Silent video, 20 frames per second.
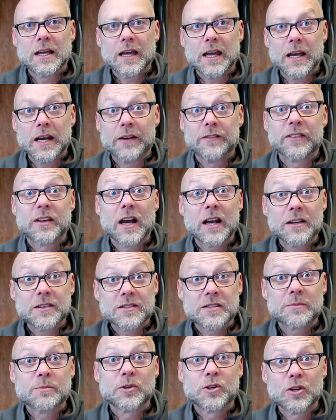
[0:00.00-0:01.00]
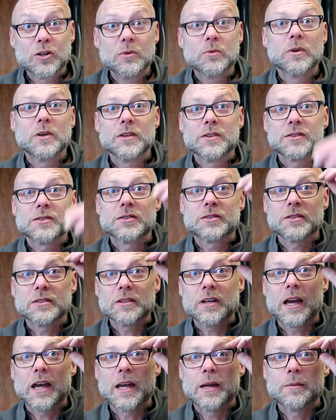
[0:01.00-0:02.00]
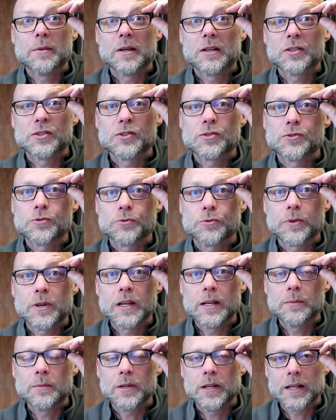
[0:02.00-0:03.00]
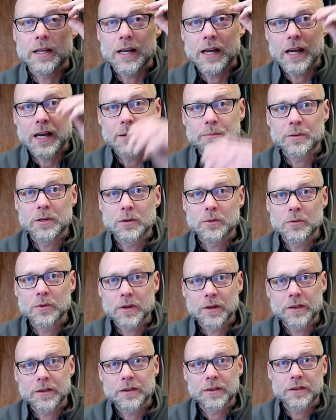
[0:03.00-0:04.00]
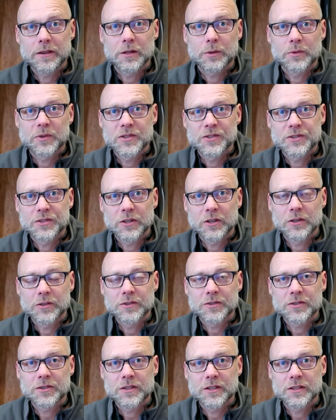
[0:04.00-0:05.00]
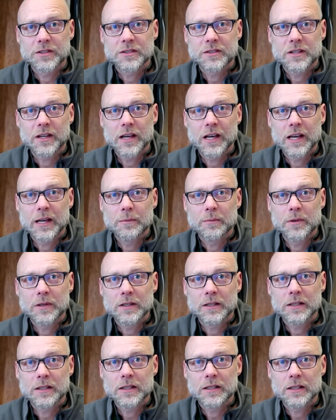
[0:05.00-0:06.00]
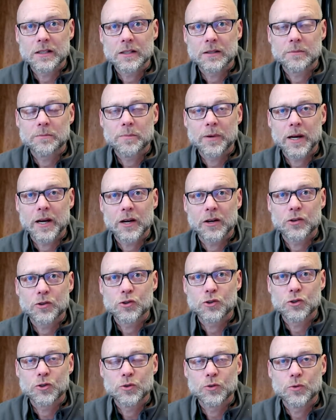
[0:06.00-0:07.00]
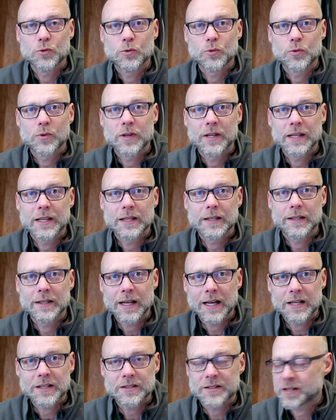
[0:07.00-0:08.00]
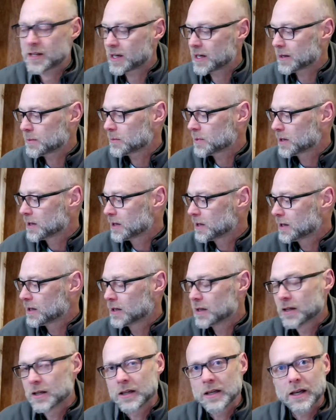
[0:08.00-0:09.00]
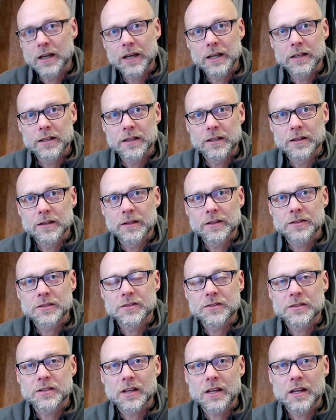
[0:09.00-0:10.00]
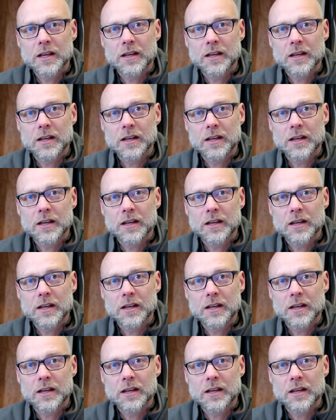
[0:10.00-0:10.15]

and I've gotten some good ones. I am extremely happy with the results this time compared to the last time I did this.